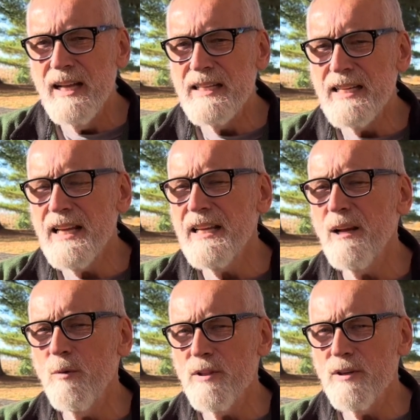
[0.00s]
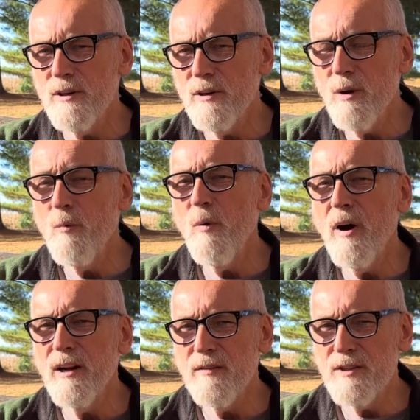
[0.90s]
taking with her
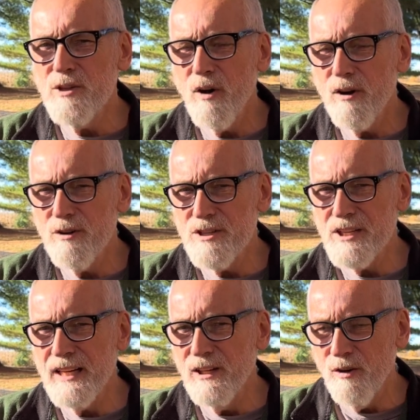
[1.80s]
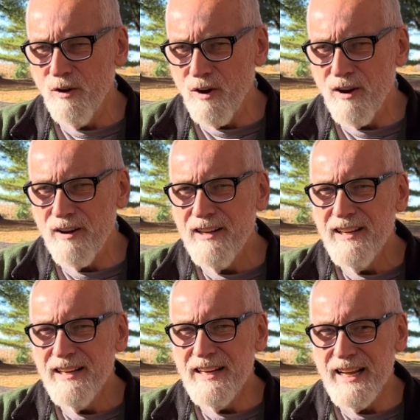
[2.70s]
one of the daughters-in-law
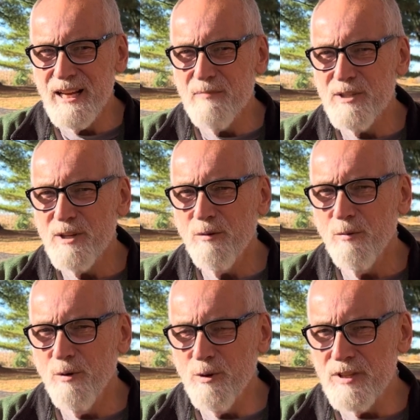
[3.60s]
named Ruth.